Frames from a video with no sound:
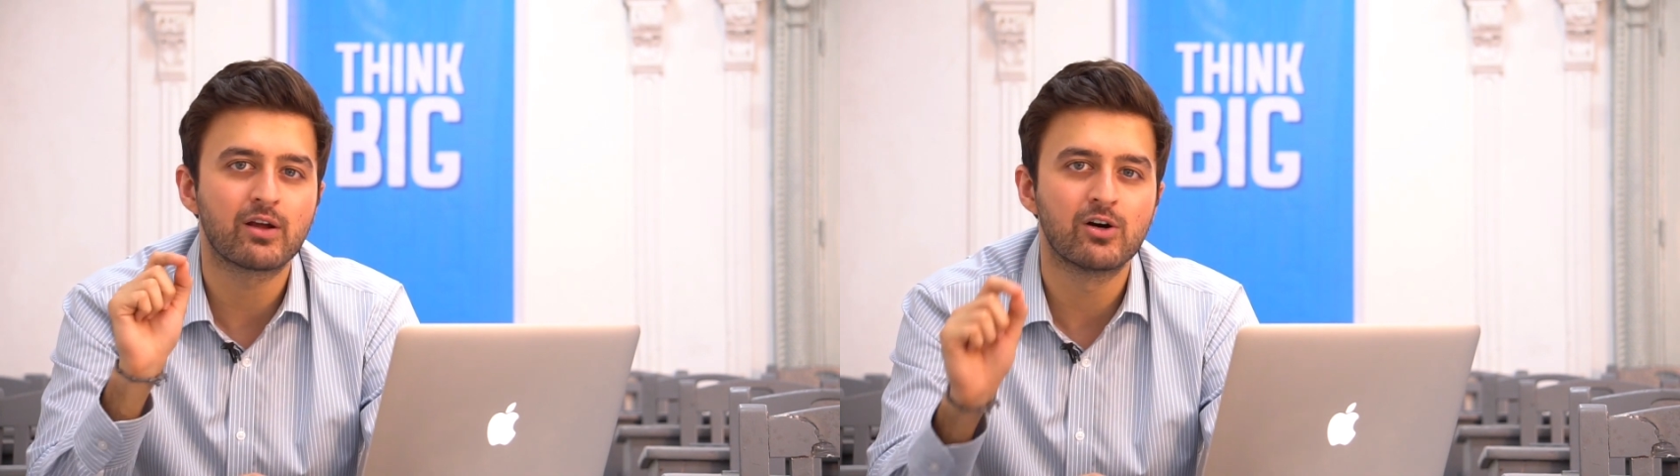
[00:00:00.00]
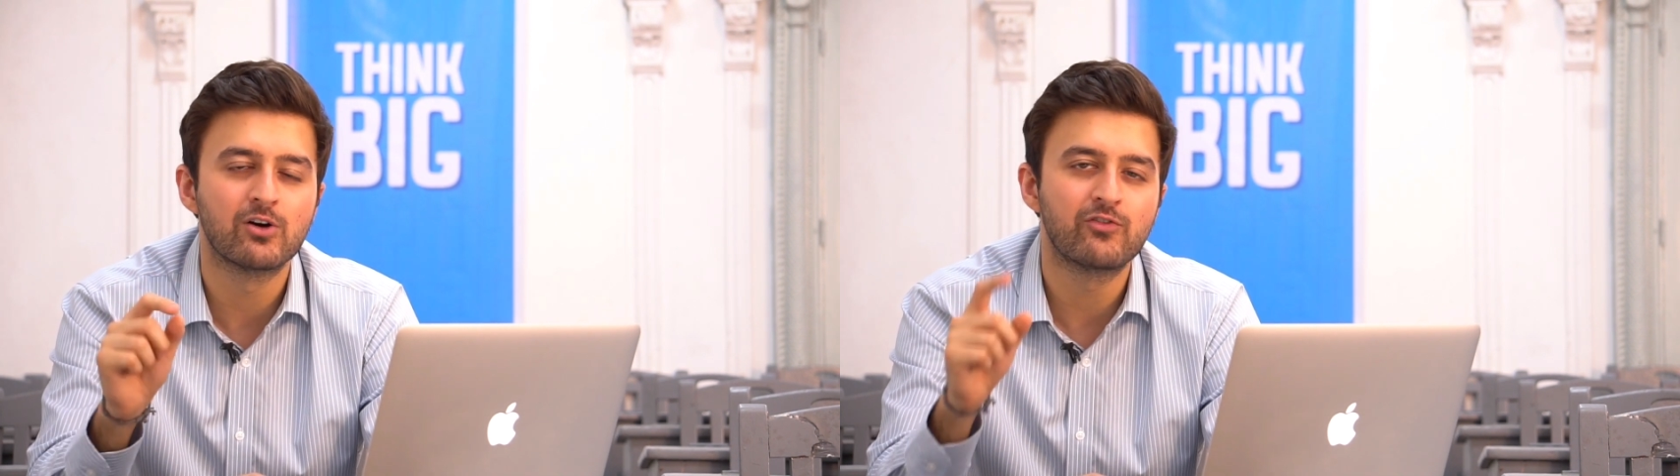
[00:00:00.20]

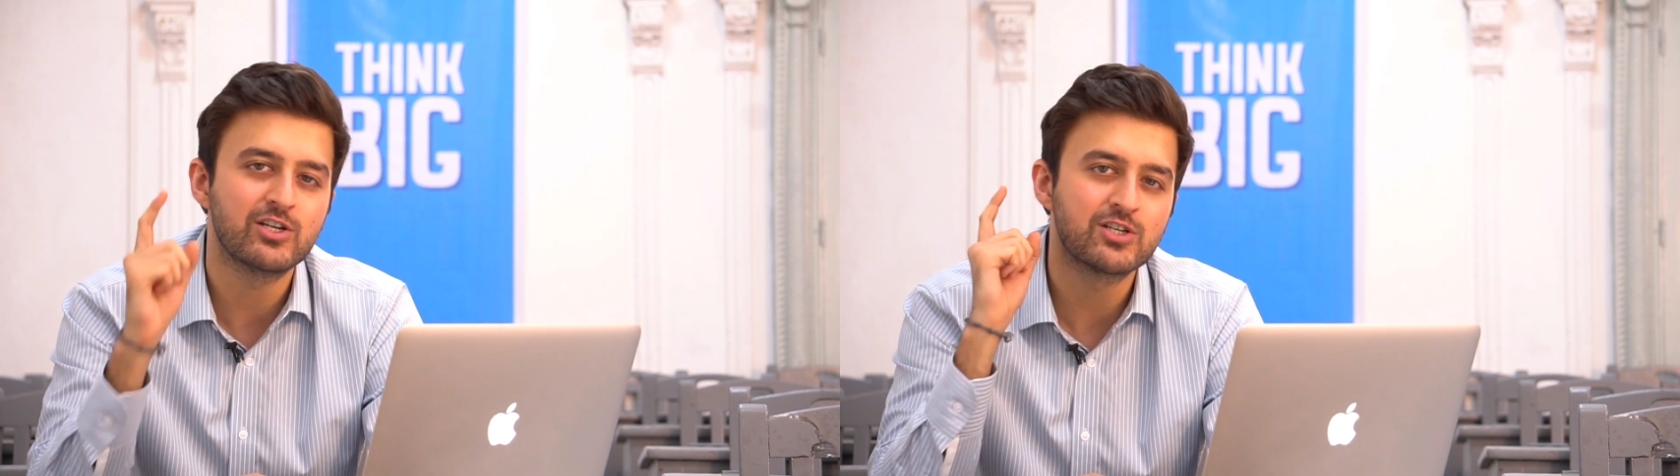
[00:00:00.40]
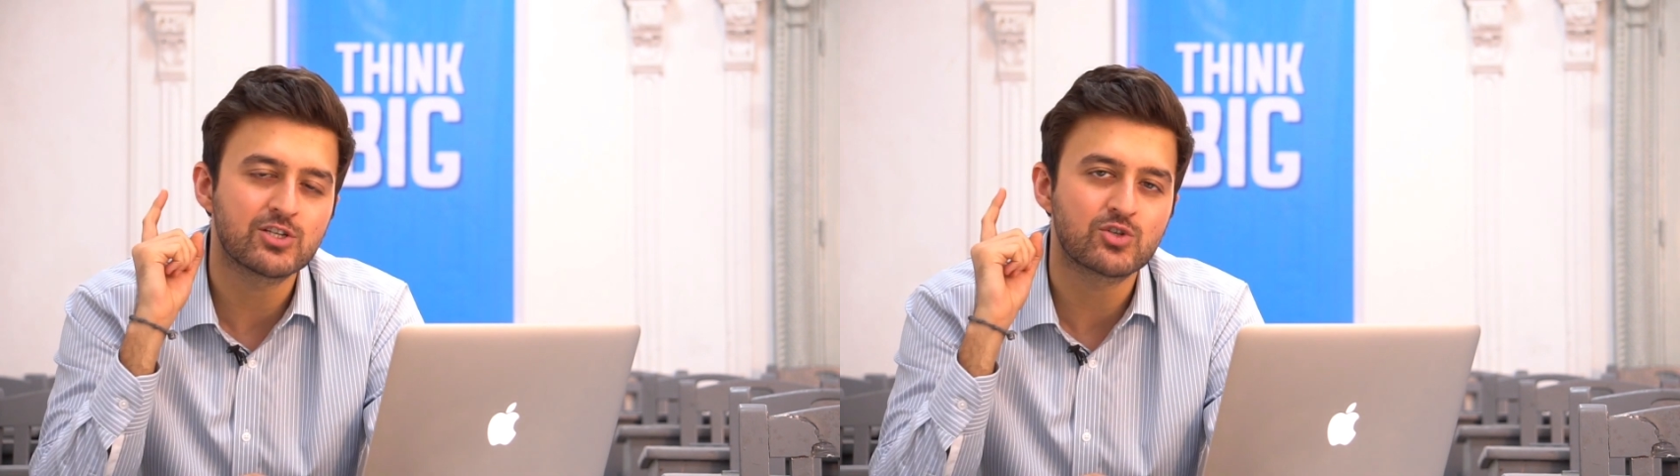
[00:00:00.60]
curve
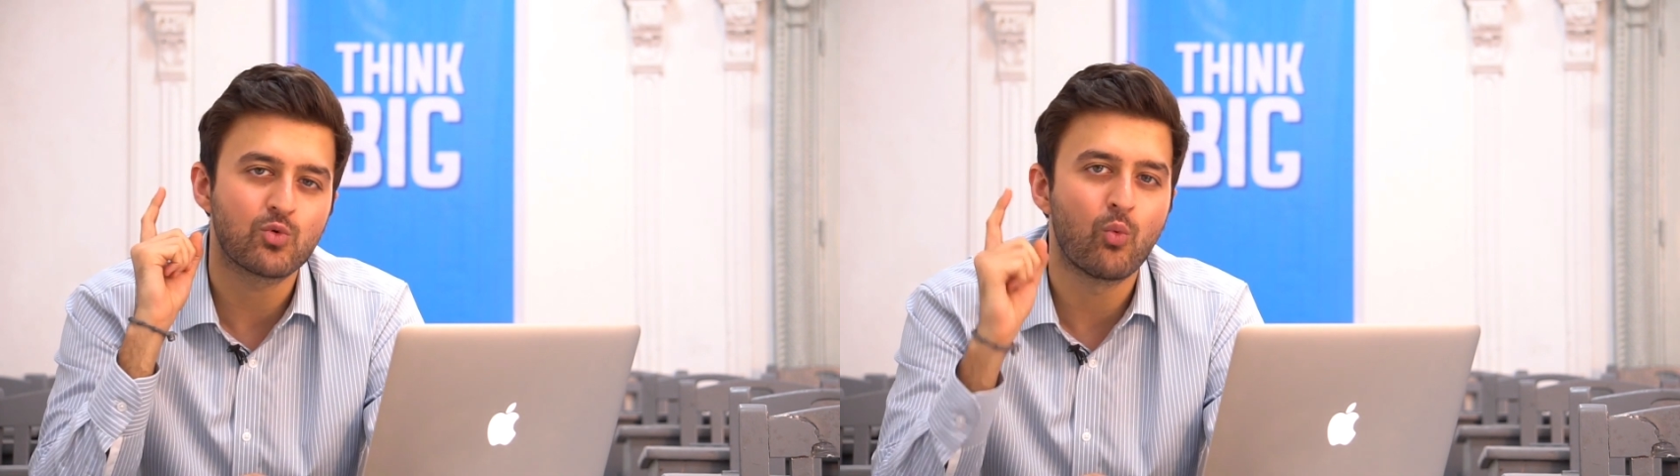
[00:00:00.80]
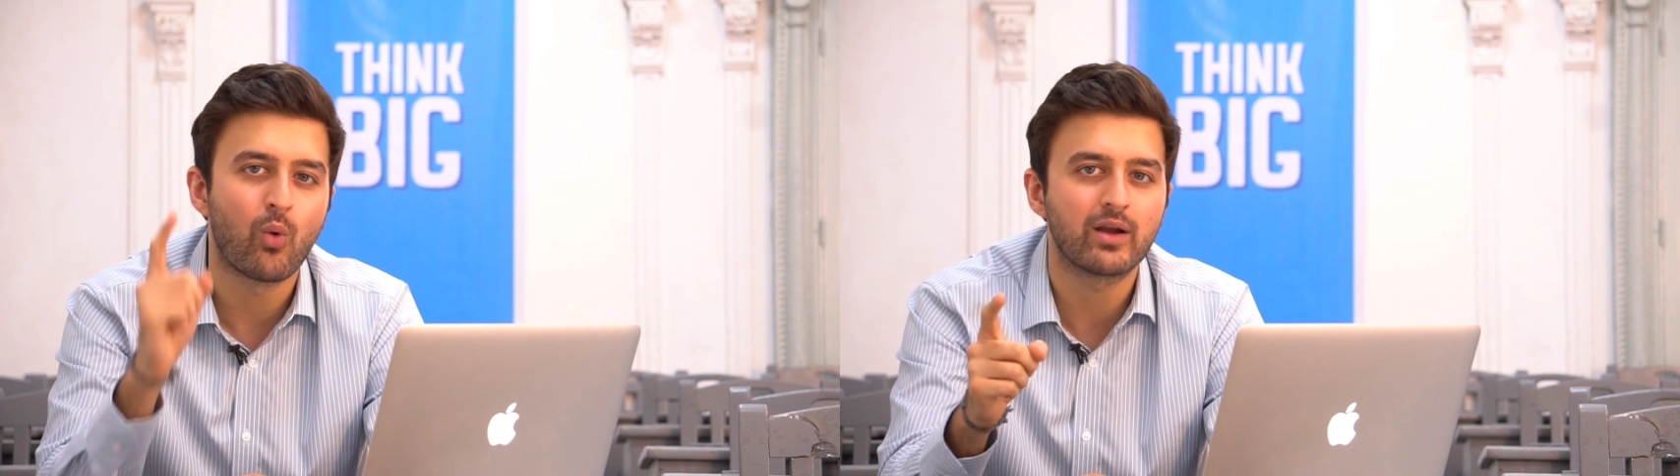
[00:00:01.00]
in just
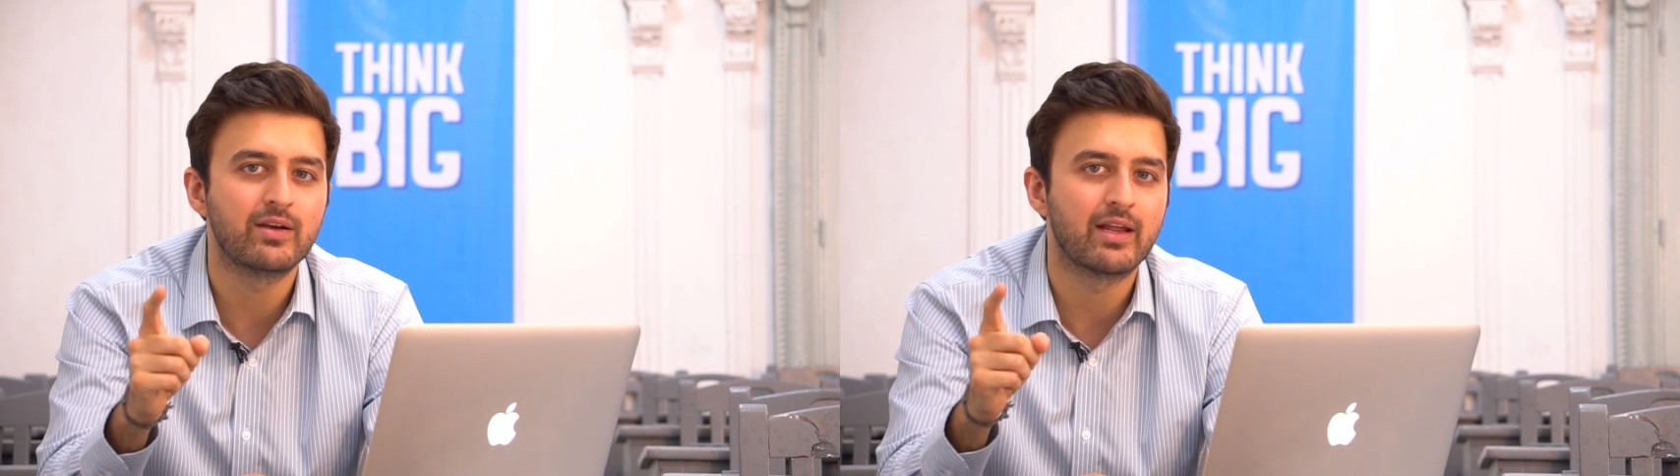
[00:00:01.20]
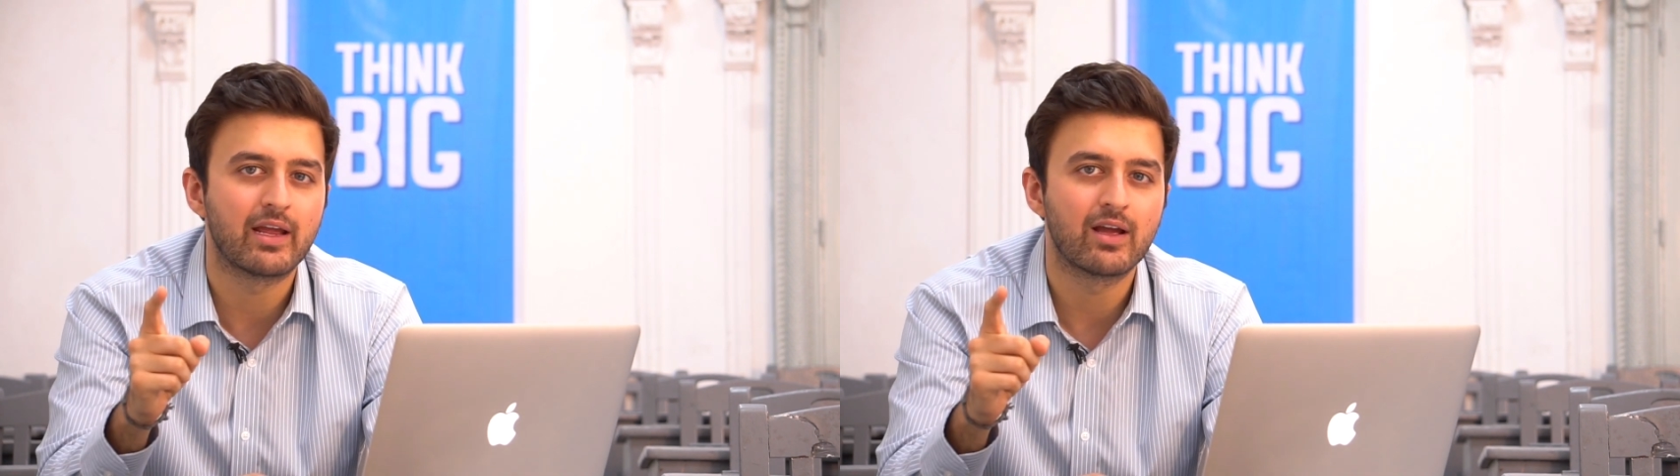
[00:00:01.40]
one
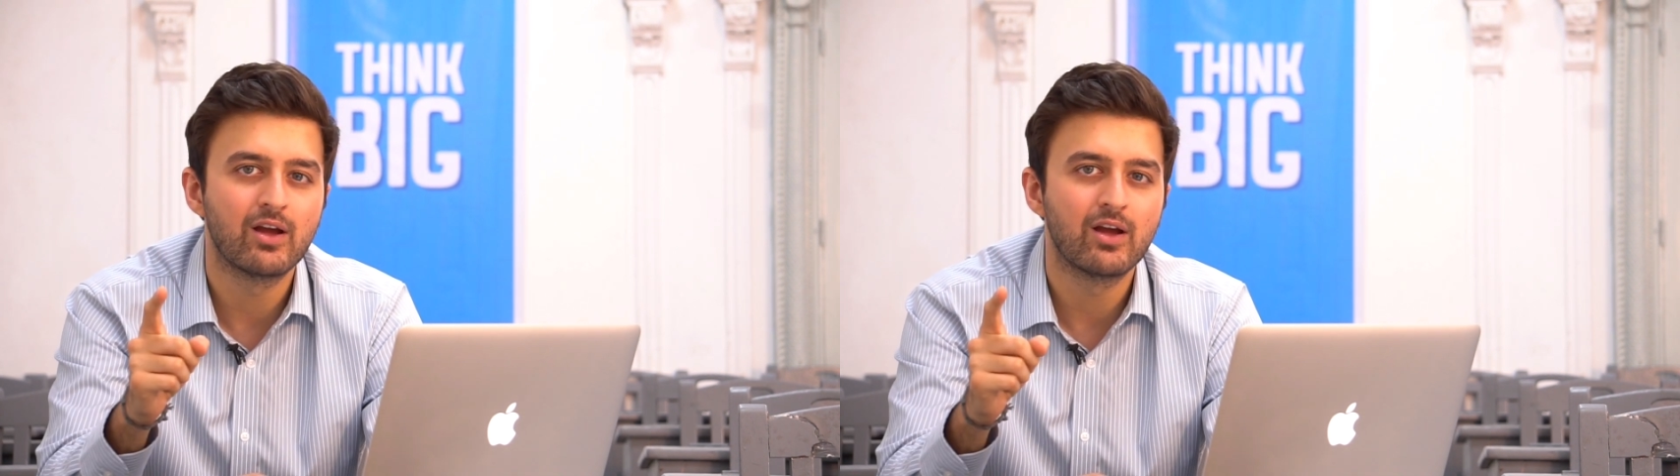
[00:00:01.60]
day.